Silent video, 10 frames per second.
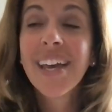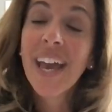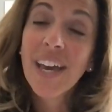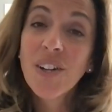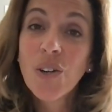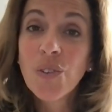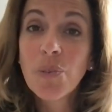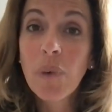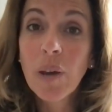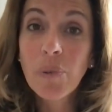head on over
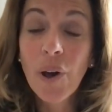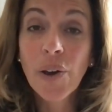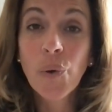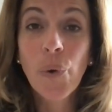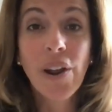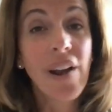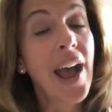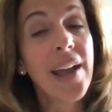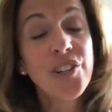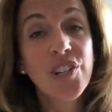to my blog where
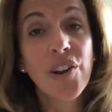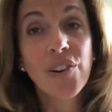I share